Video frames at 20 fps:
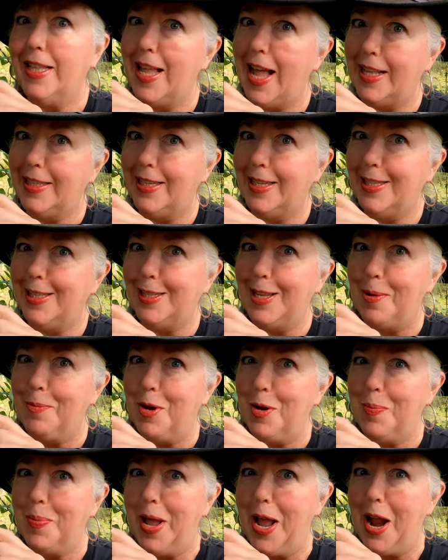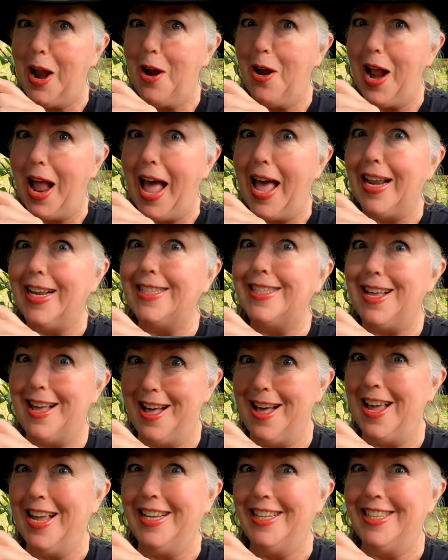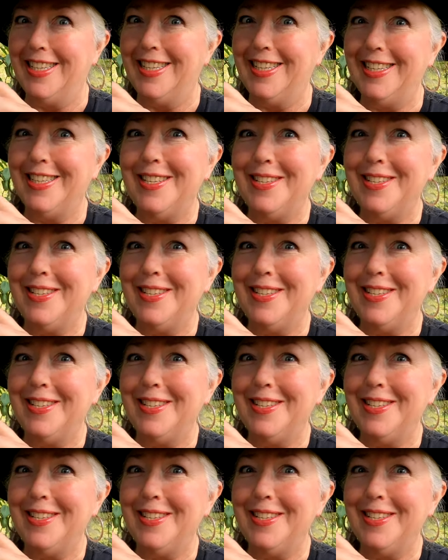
That's a summer pear at its height.